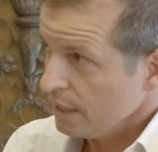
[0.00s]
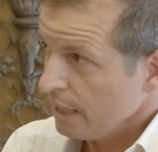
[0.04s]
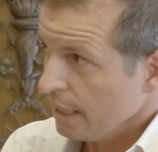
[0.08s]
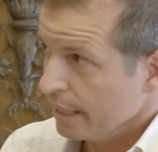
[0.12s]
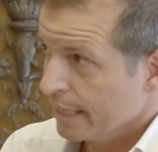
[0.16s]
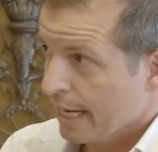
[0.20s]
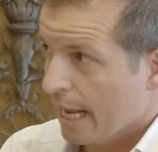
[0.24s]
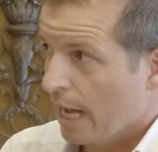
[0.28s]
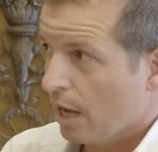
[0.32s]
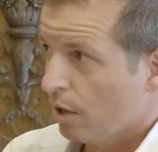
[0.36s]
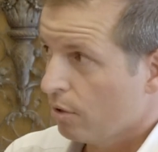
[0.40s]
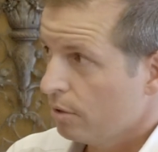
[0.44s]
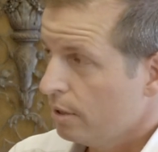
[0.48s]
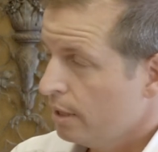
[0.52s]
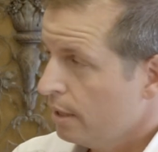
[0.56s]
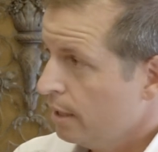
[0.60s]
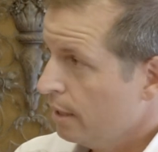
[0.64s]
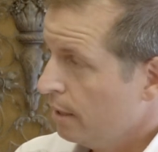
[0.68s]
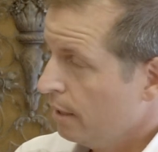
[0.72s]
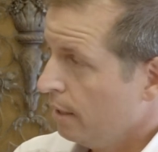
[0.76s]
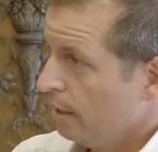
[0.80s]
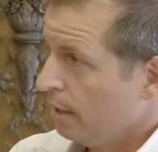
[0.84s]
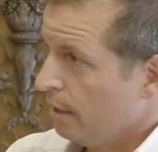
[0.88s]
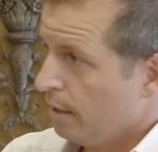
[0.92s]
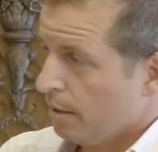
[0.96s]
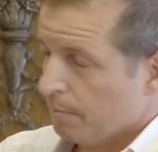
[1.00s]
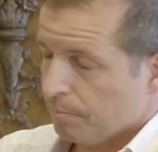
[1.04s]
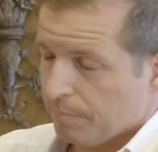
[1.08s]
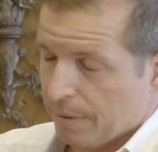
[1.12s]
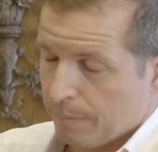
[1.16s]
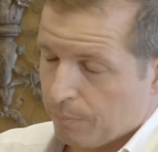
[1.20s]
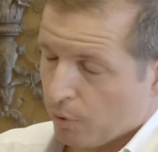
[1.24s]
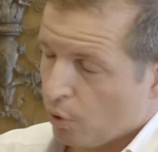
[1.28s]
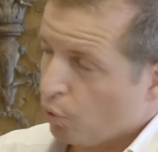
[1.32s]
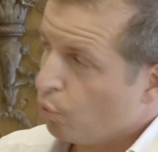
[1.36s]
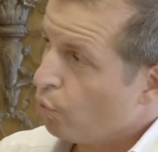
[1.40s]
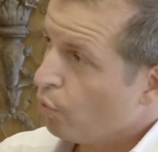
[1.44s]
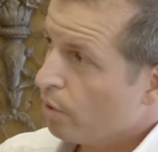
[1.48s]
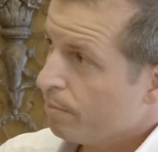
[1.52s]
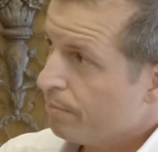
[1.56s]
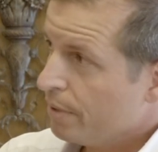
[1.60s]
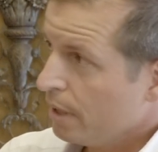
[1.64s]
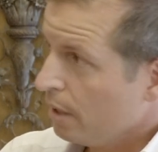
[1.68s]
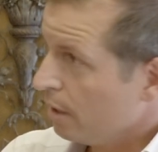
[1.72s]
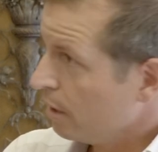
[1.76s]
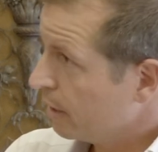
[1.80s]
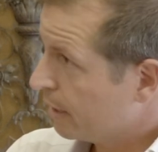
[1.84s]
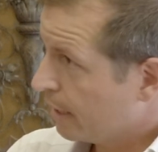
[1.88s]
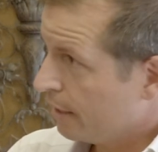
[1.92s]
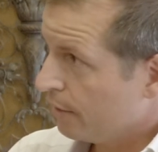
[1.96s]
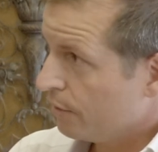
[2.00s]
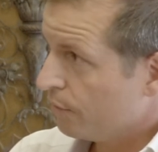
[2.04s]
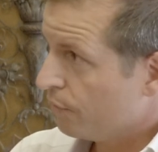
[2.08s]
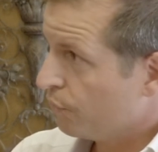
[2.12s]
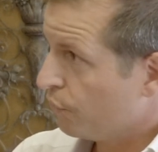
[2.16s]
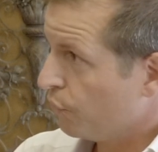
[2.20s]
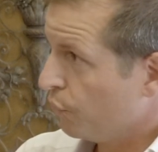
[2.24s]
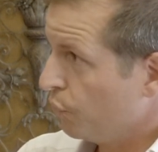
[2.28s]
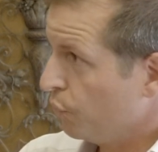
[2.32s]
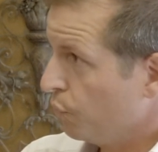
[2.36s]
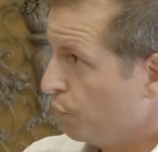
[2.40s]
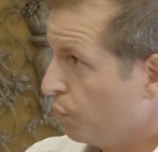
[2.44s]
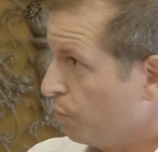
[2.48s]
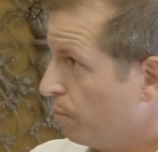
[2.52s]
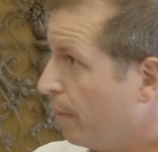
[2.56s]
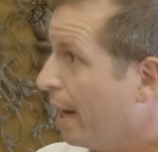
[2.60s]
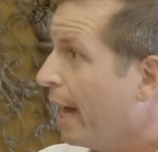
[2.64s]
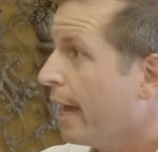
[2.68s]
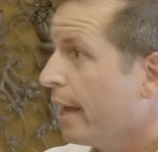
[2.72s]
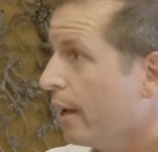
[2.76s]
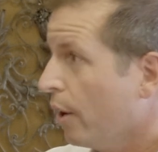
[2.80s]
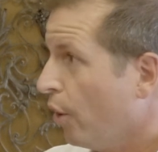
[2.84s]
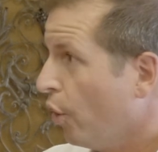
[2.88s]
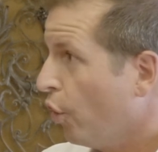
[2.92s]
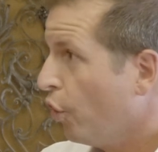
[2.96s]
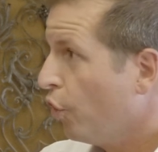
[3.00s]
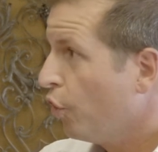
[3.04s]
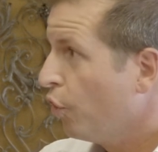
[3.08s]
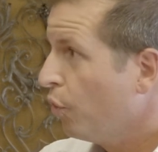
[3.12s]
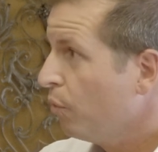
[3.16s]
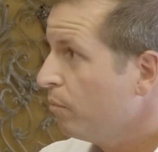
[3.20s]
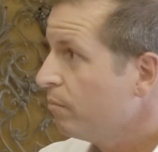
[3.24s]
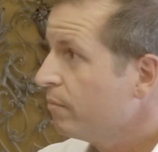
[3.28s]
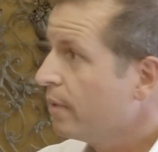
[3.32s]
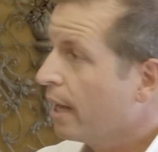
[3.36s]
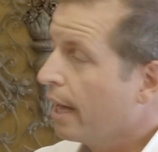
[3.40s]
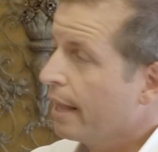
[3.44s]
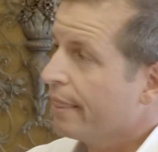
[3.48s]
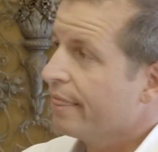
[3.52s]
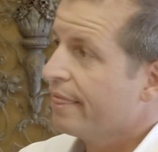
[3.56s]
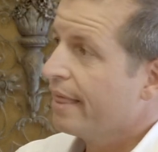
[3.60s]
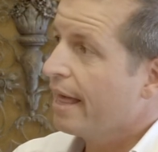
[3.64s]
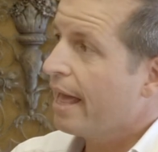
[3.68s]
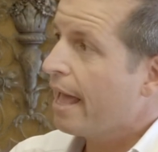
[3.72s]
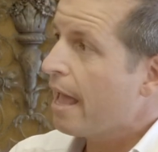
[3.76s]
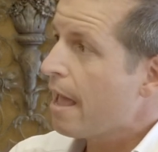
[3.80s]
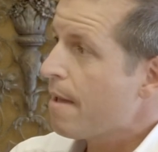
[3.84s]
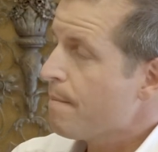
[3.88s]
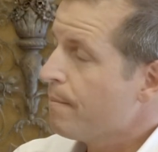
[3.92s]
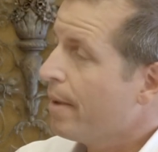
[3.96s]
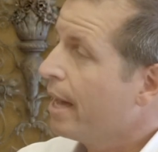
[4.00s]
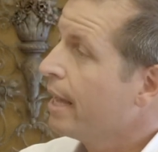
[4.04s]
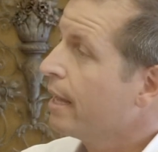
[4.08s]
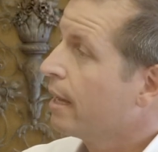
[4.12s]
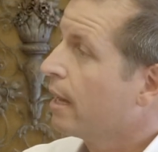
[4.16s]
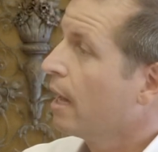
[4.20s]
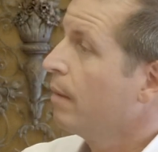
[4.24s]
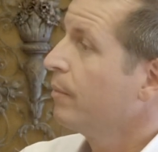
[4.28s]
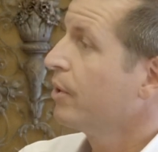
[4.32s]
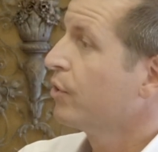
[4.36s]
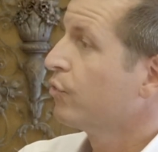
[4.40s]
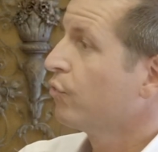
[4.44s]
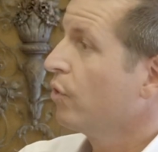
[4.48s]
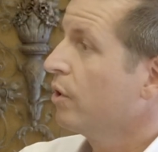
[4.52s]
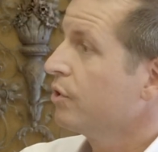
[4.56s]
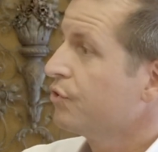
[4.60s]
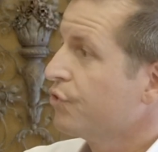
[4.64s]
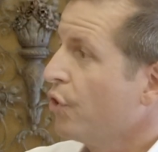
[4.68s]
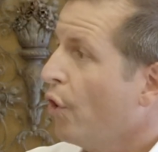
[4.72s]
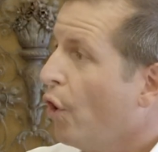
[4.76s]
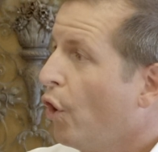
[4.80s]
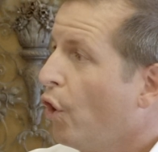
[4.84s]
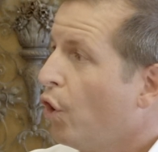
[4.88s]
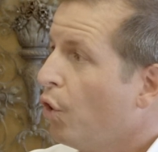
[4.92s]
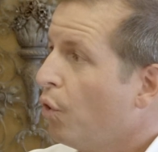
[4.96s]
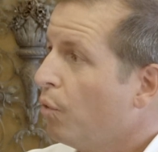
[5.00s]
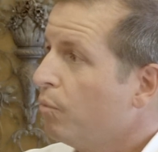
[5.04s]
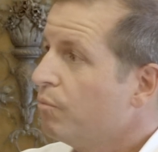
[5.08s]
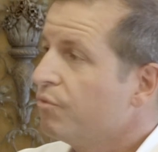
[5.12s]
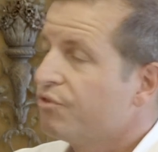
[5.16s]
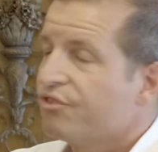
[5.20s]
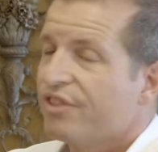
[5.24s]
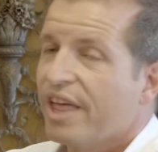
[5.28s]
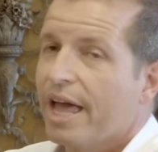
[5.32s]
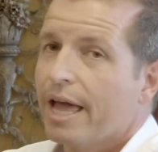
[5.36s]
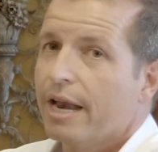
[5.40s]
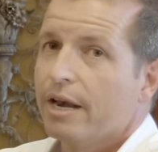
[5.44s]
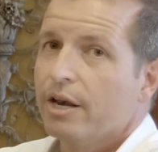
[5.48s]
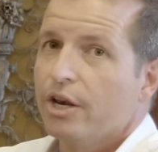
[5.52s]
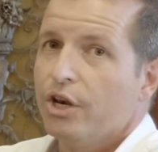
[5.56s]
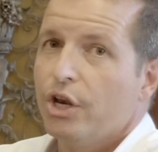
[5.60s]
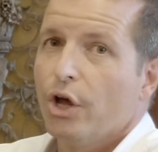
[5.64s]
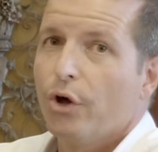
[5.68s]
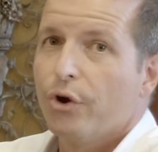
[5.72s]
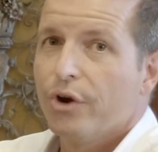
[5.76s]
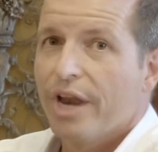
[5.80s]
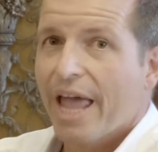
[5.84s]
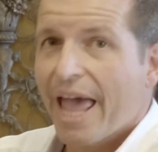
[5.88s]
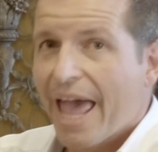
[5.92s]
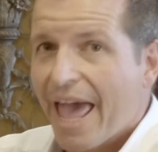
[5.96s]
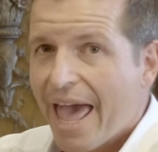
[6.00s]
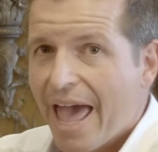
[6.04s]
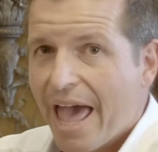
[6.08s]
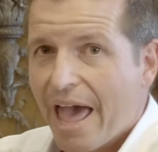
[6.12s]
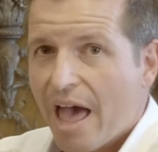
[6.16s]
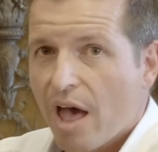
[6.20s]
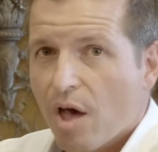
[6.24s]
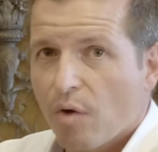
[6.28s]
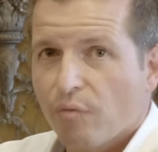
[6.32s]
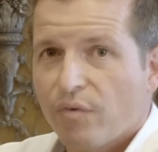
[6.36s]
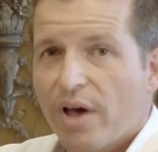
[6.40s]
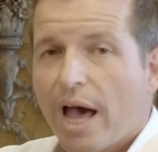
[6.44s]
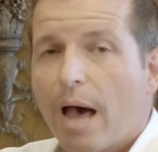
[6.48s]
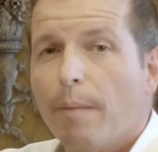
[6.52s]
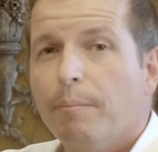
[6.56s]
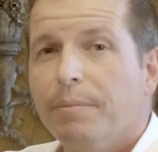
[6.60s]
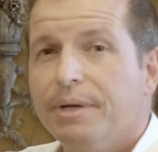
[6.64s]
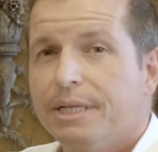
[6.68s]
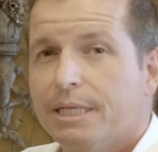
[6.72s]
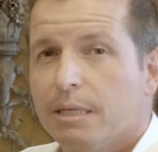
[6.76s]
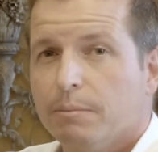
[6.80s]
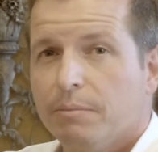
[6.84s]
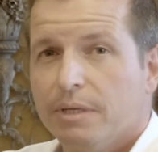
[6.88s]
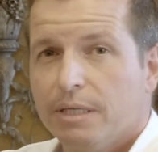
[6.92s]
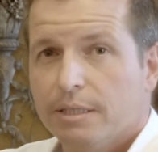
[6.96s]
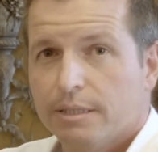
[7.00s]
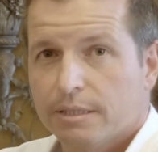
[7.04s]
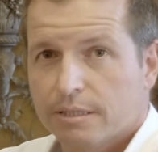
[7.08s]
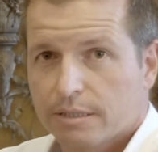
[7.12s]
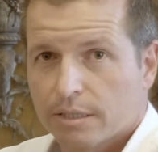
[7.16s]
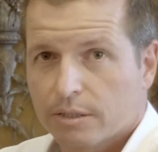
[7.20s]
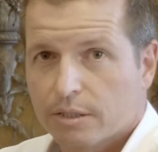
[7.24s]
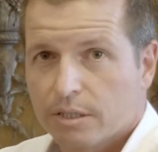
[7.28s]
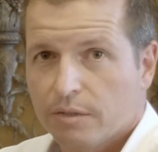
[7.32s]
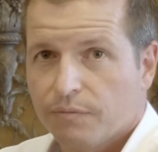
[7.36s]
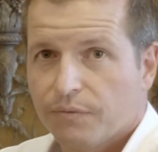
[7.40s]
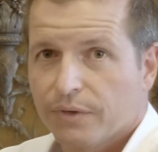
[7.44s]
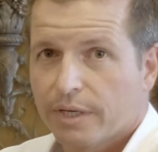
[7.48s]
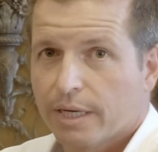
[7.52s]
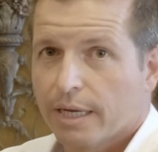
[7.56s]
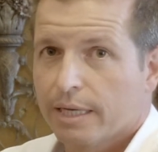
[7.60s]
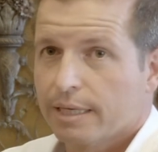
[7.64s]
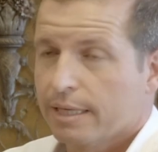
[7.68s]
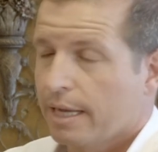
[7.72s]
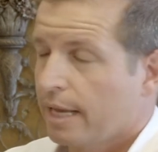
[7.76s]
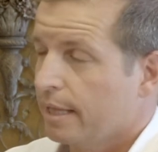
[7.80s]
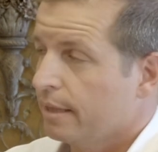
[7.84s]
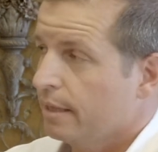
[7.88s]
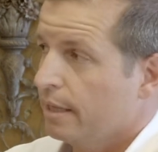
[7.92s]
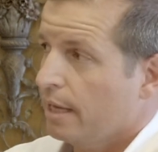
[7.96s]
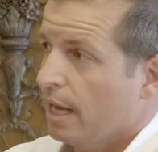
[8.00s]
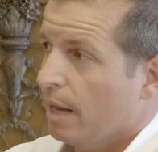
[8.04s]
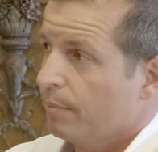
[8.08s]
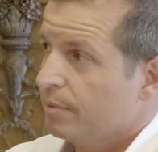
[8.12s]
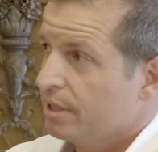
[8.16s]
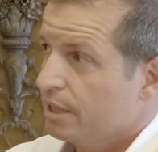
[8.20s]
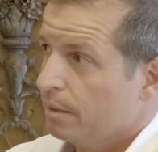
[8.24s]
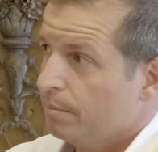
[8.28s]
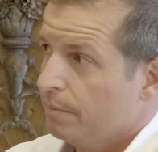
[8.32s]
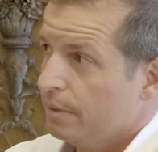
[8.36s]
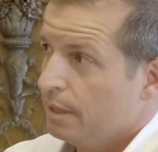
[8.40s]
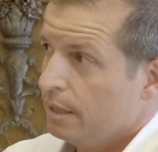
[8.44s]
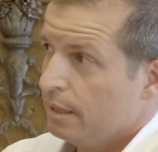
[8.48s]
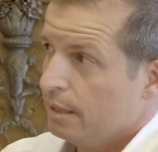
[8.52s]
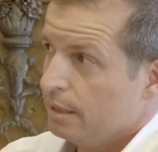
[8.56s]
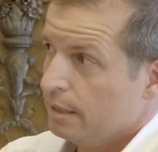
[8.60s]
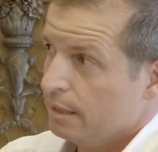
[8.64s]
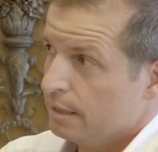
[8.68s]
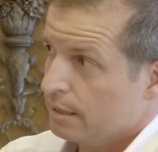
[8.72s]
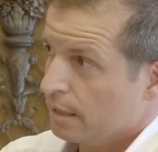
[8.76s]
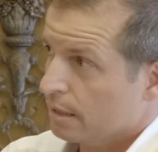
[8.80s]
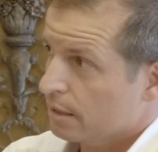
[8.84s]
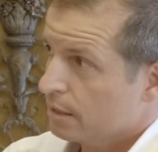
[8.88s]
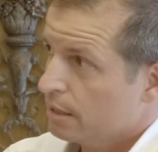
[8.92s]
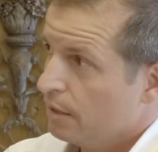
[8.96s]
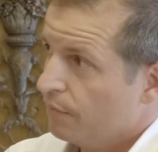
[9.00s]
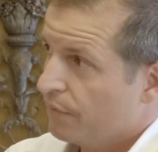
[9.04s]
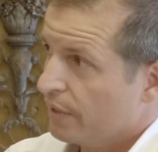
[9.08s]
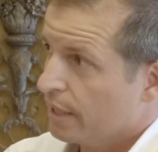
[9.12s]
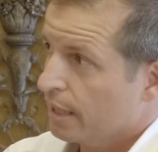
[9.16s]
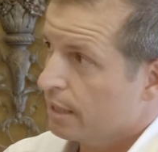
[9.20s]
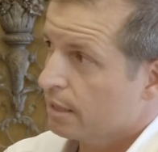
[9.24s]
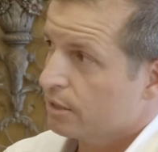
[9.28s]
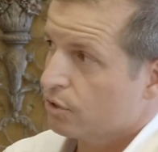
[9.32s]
Now, people who have been looking to buy a home, they might come across homes that don't have habitability certificate, and the habitability certificate